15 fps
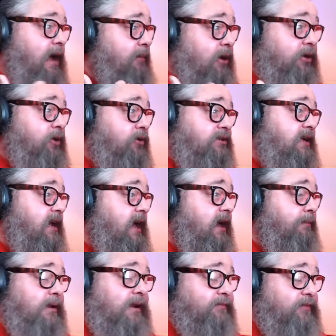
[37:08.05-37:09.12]
I'm on your
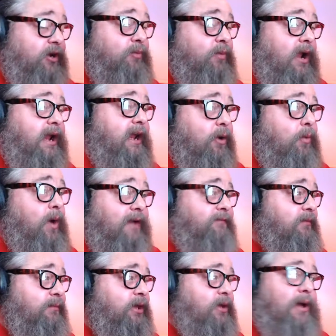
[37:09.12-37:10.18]
side, but if they're running away
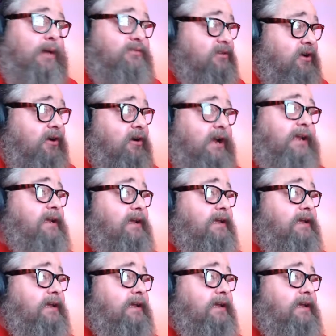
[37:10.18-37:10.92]
from you, I'm sorry,